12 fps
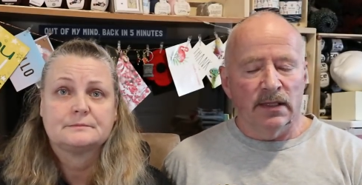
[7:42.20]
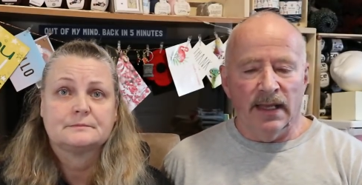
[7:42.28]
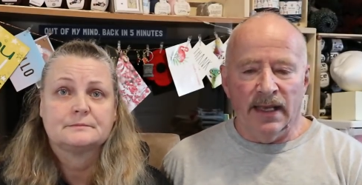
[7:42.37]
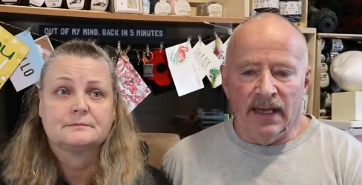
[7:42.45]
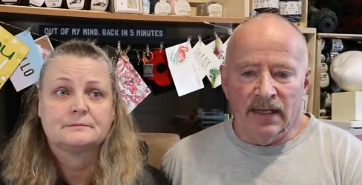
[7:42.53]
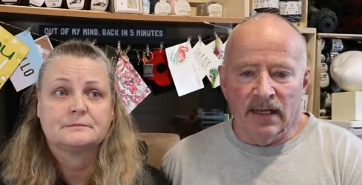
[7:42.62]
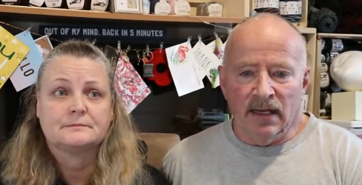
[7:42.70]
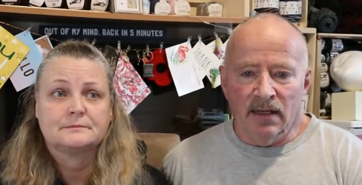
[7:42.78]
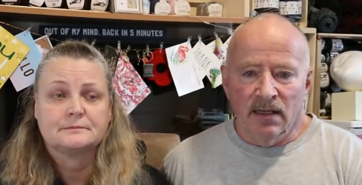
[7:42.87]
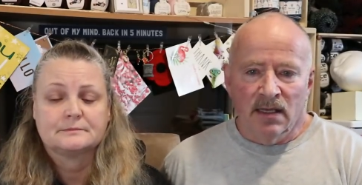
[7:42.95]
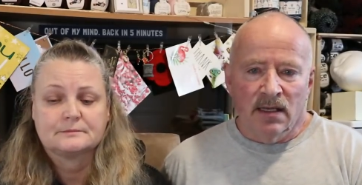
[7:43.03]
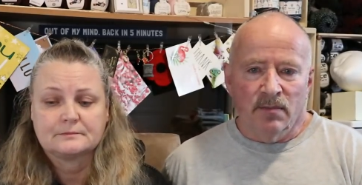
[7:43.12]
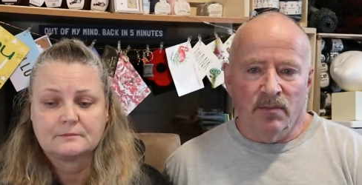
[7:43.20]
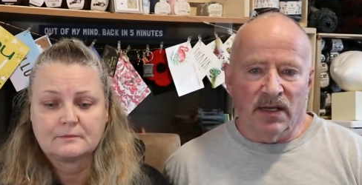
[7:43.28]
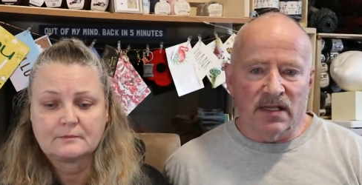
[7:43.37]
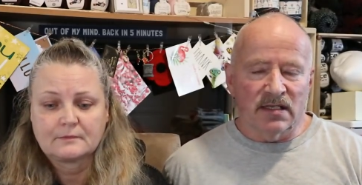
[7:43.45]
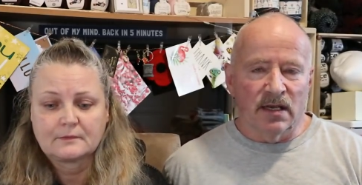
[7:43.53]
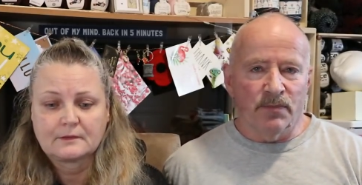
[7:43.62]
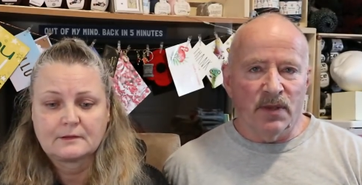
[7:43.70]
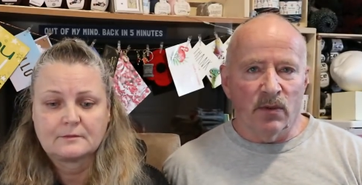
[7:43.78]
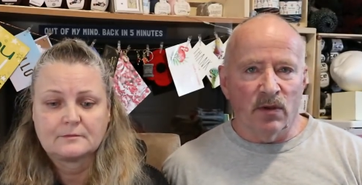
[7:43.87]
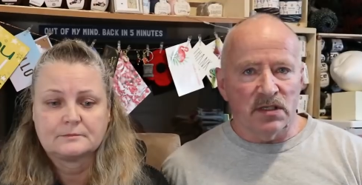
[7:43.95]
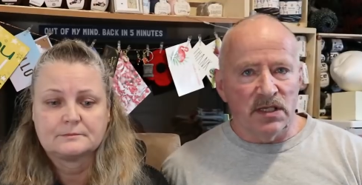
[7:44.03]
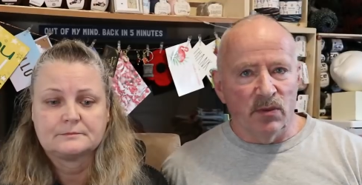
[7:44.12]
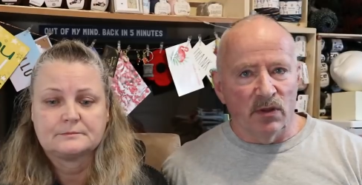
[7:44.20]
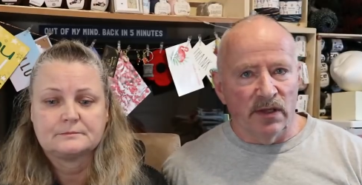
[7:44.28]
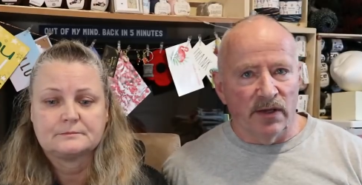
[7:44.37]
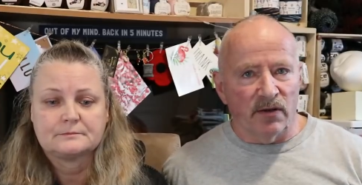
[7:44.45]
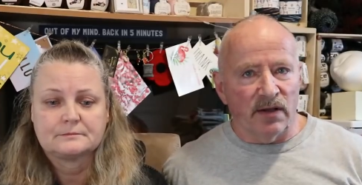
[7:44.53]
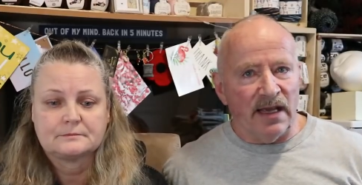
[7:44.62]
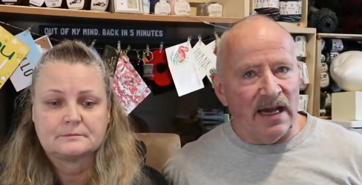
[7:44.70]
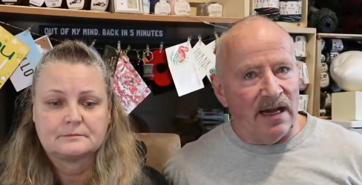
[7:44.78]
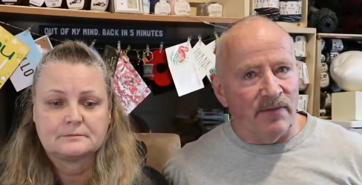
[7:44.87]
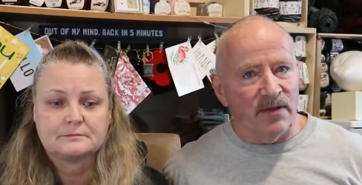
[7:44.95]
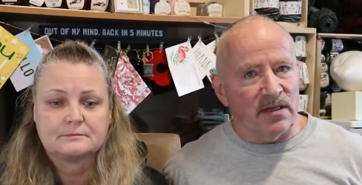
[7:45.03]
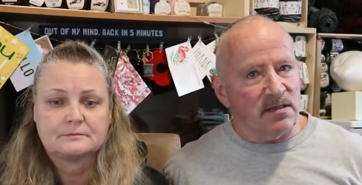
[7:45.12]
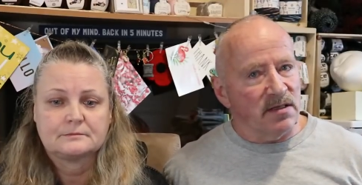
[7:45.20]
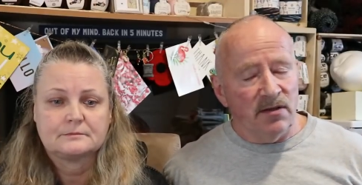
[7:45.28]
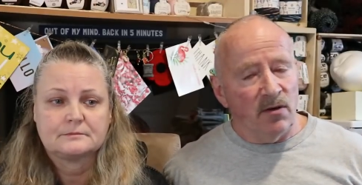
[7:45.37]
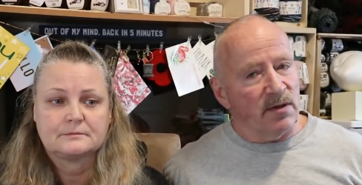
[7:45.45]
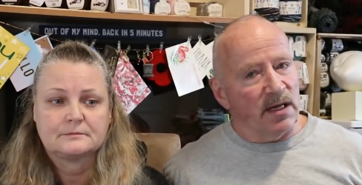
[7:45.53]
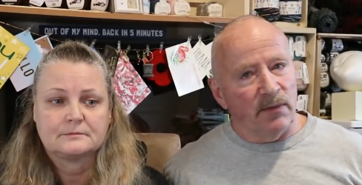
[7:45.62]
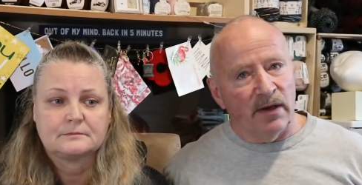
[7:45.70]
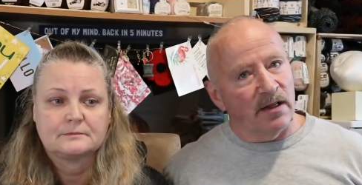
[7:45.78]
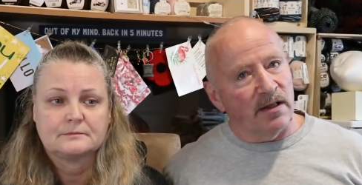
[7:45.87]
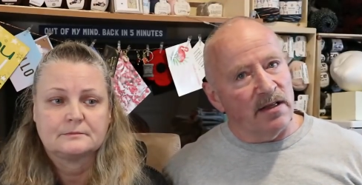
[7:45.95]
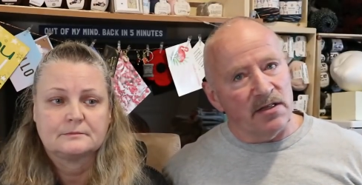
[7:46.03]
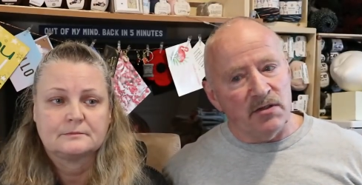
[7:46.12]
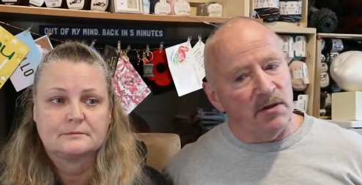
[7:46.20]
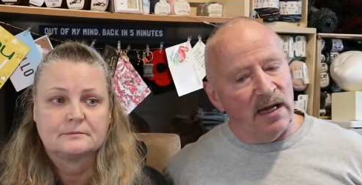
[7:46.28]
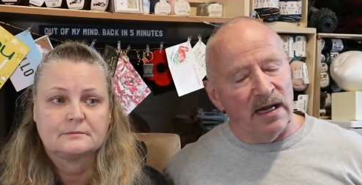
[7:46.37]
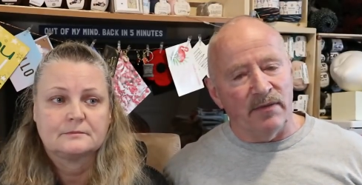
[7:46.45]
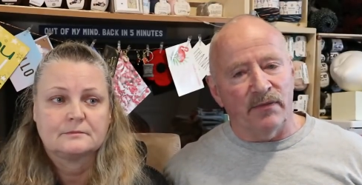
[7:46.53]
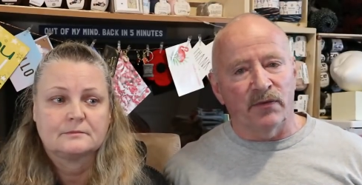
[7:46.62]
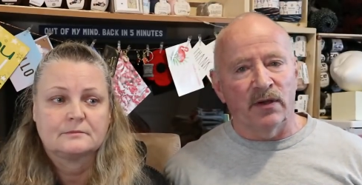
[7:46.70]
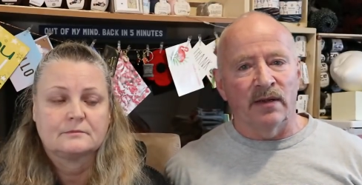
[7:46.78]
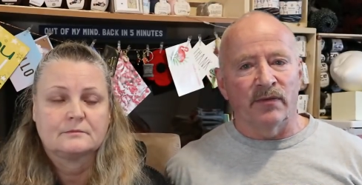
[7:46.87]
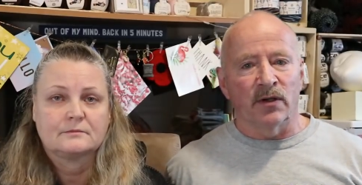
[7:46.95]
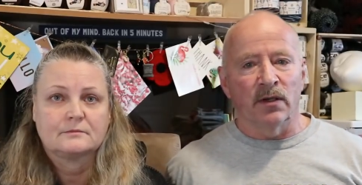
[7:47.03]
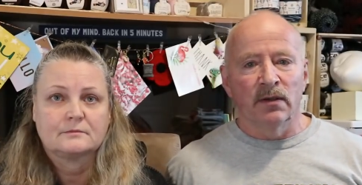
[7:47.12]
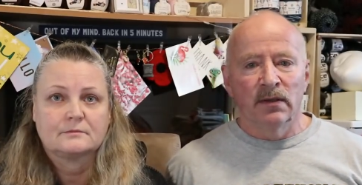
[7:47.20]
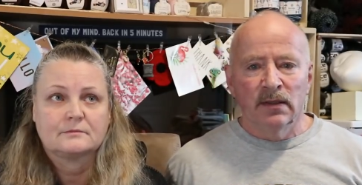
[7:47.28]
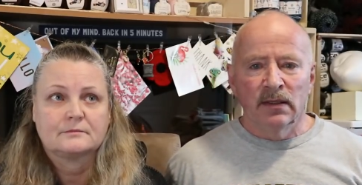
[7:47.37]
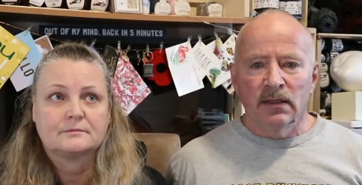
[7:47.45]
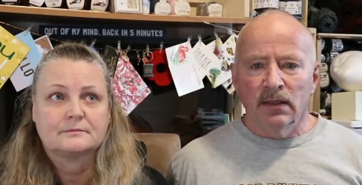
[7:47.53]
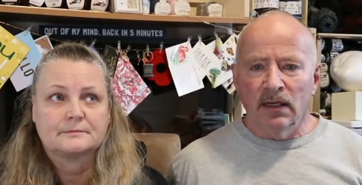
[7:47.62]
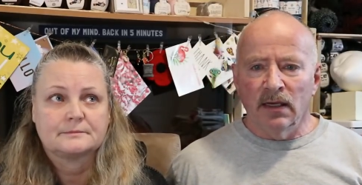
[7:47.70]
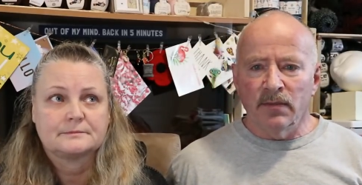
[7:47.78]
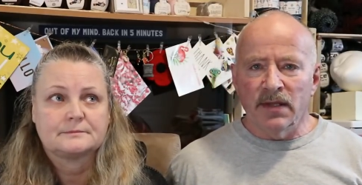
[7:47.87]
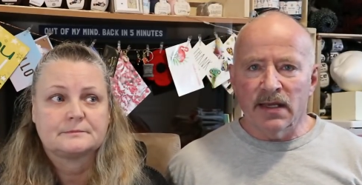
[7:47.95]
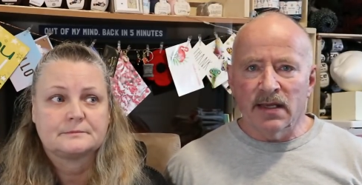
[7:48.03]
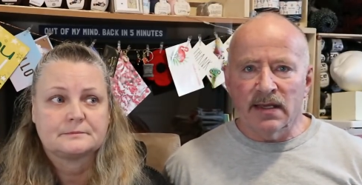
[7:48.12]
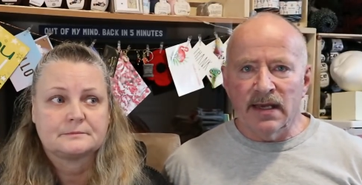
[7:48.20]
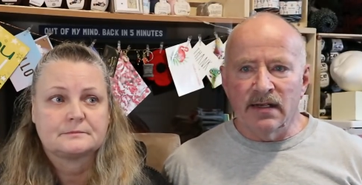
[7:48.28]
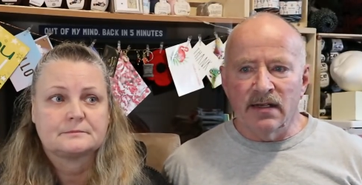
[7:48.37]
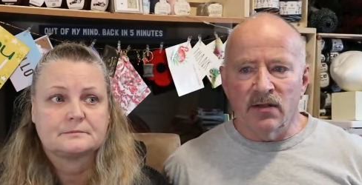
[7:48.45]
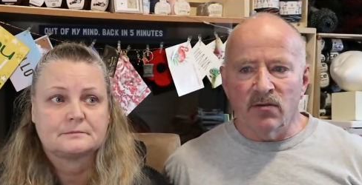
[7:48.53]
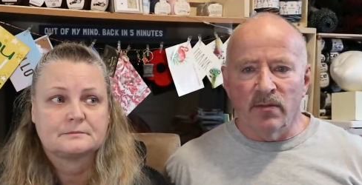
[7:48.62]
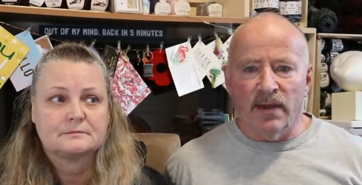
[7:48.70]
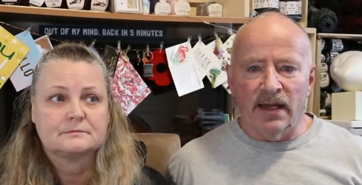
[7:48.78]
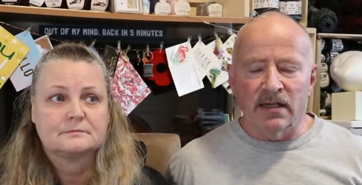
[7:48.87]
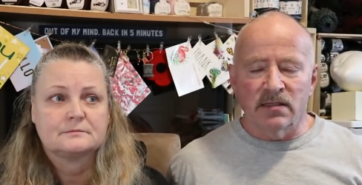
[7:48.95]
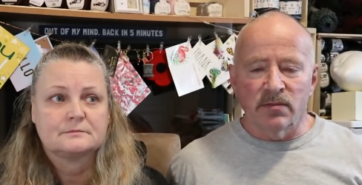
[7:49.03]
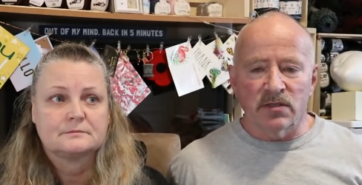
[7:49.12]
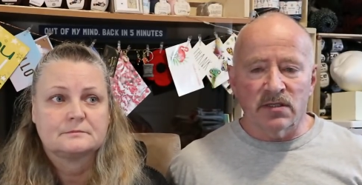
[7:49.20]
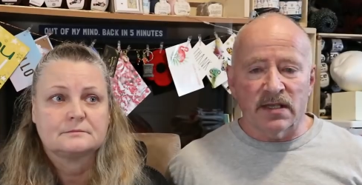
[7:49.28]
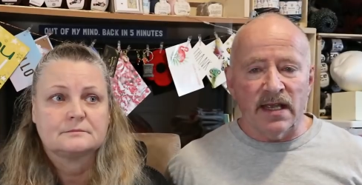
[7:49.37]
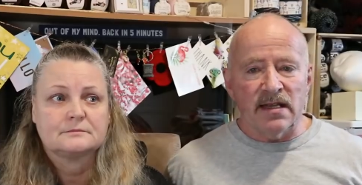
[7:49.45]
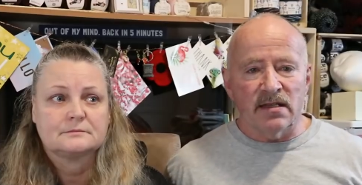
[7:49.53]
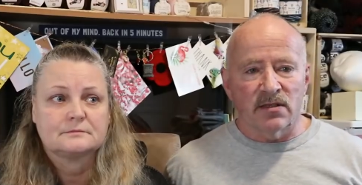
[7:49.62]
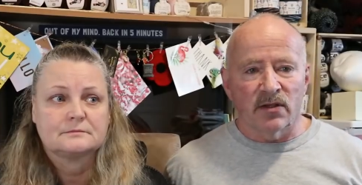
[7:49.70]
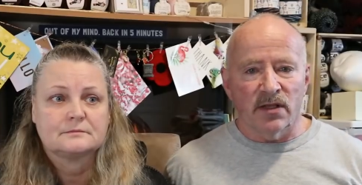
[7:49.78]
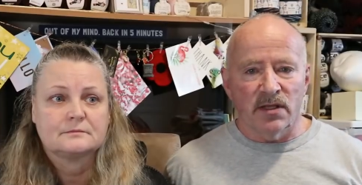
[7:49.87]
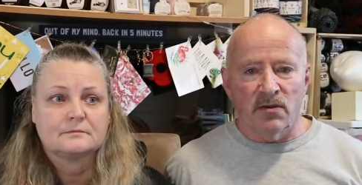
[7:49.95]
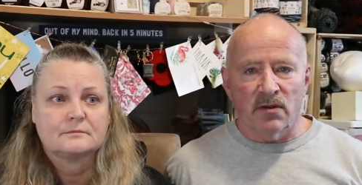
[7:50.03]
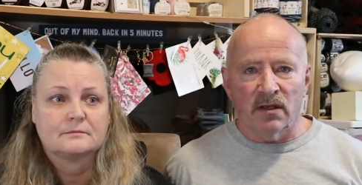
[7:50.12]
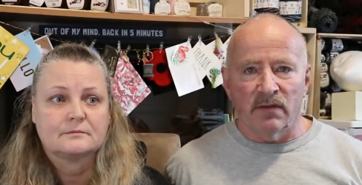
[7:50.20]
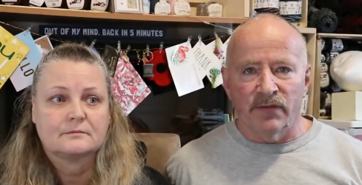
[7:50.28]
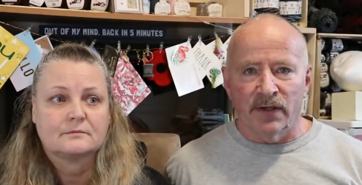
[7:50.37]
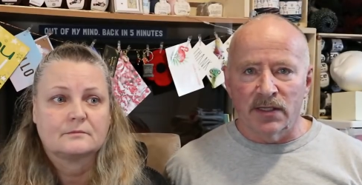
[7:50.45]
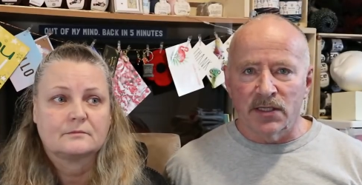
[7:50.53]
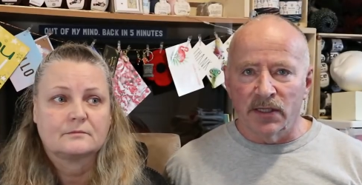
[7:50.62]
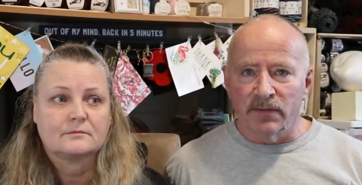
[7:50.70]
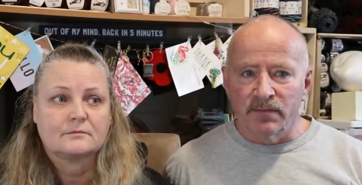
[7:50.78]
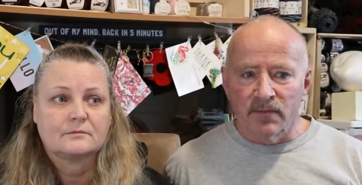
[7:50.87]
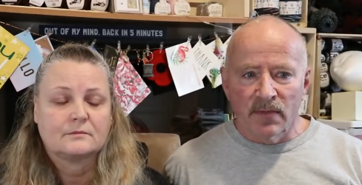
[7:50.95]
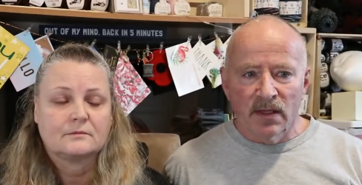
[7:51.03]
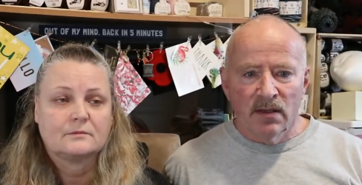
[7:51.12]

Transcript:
Speaker 1: And, uh, but it's something where she will literally have this. You don't get rid of this. You have it forever. Um, they can get it into a manageable state so that you can function,